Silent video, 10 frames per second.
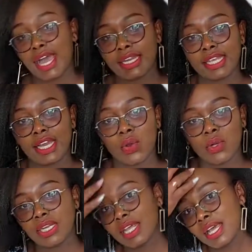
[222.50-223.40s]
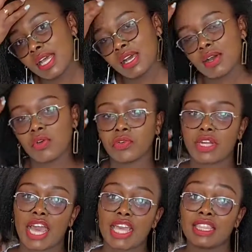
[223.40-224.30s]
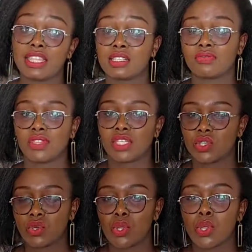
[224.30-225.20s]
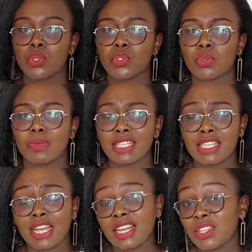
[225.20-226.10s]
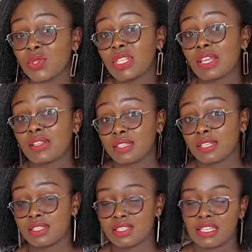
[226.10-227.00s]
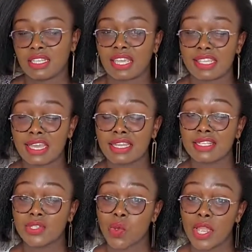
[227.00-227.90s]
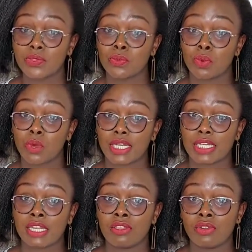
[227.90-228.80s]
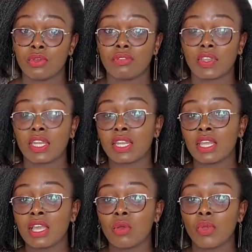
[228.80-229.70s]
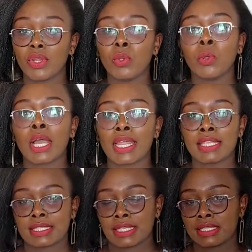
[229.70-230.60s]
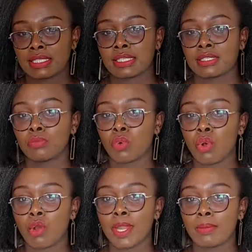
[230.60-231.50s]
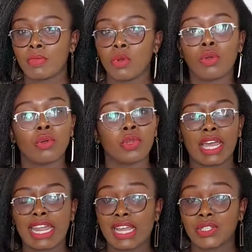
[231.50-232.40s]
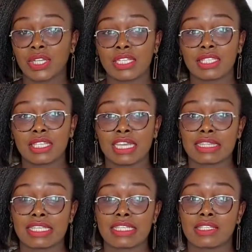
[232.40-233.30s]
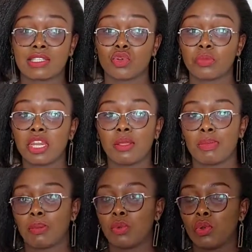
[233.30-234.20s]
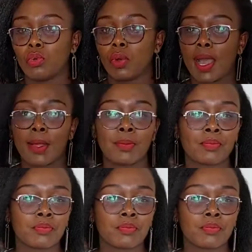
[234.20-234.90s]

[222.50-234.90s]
on, or in this video. So basically those are the statistics in Kenya, and it's quite worrying. Even when you look at the statistics more and more, you can actually see that there's so many people who are